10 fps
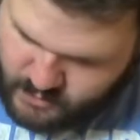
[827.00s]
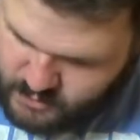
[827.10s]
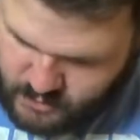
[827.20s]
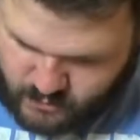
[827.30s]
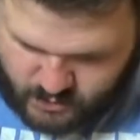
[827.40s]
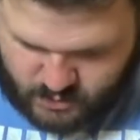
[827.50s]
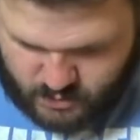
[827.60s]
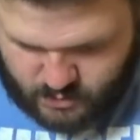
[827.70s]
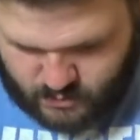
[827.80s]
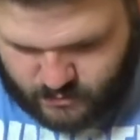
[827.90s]
There we
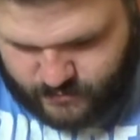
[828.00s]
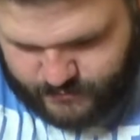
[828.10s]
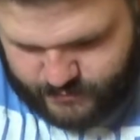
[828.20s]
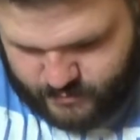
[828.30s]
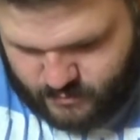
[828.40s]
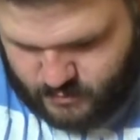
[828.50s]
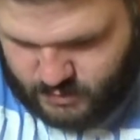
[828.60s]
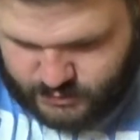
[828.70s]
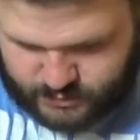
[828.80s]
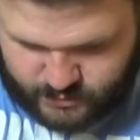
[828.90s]
go.
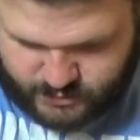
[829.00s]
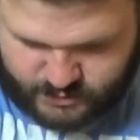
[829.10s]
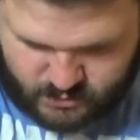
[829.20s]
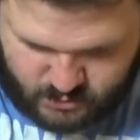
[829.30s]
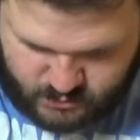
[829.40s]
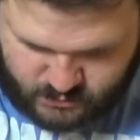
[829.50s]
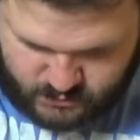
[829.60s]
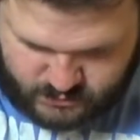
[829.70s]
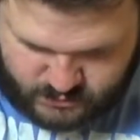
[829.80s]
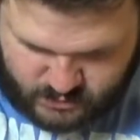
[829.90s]
Make sure we don't
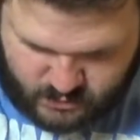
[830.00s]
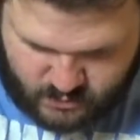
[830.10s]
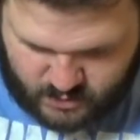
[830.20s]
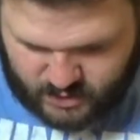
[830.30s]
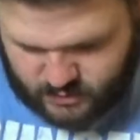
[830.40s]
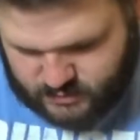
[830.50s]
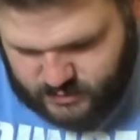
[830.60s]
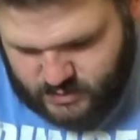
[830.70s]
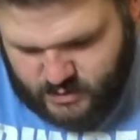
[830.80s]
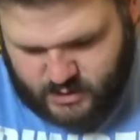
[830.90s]
lose that.
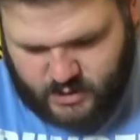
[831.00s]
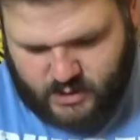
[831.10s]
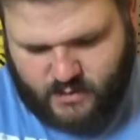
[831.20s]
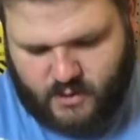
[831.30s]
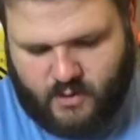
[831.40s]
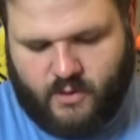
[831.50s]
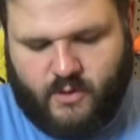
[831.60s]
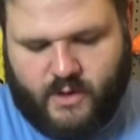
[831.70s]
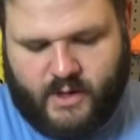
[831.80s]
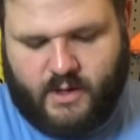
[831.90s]
And you can
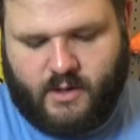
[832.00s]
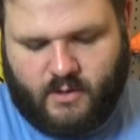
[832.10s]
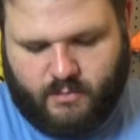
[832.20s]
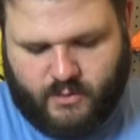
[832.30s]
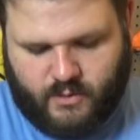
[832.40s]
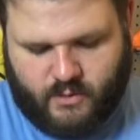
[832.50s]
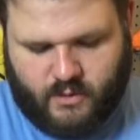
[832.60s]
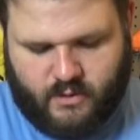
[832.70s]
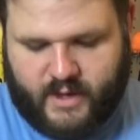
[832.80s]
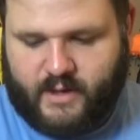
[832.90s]
go ahead and
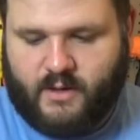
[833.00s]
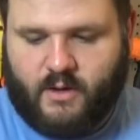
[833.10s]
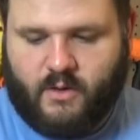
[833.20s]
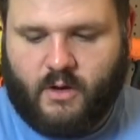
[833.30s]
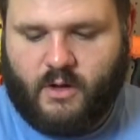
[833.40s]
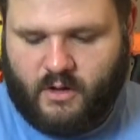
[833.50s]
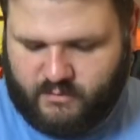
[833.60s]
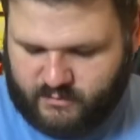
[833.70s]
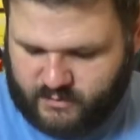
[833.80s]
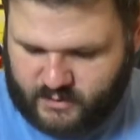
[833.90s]
pull that gear
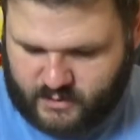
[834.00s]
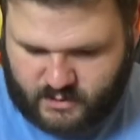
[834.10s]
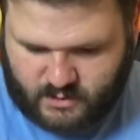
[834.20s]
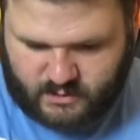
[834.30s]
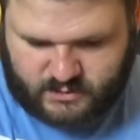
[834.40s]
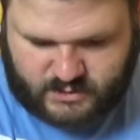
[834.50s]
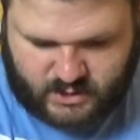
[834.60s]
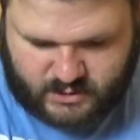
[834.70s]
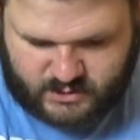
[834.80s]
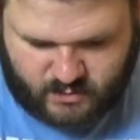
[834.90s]
off and set
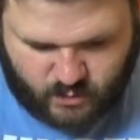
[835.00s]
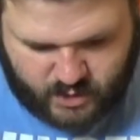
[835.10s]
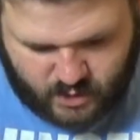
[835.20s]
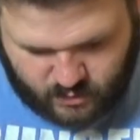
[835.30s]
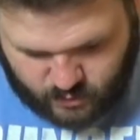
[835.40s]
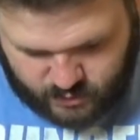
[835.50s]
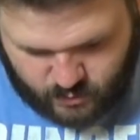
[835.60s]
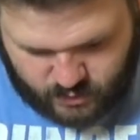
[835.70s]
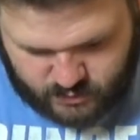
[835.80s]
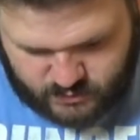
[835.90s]
it somewhere where you
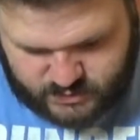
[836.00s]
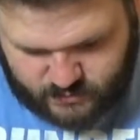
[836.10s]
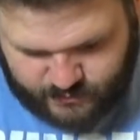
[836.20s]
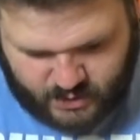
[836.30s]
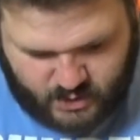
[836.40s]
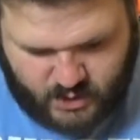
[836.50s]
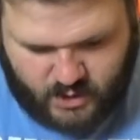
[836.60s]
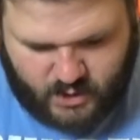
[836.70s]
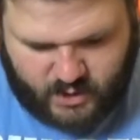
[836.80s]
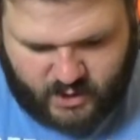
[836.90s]
won't lose it.
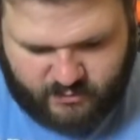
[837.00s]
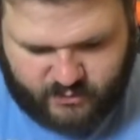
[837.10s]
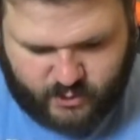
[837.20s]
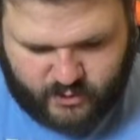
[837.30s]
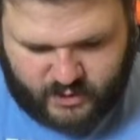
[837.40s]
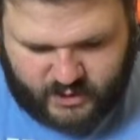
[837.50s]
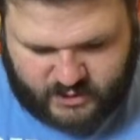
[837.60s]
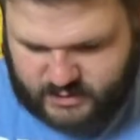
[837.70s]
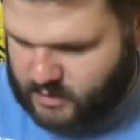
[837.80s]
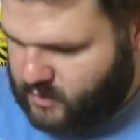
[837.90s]
Now for the
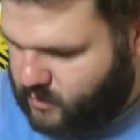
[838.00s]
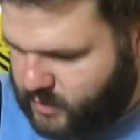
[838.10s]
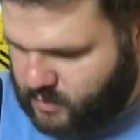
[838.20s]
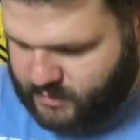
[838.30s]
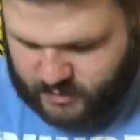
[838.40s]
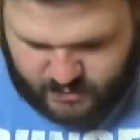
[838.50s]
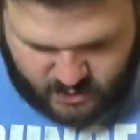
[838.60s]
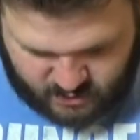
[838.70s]
next gear, we're going to pop that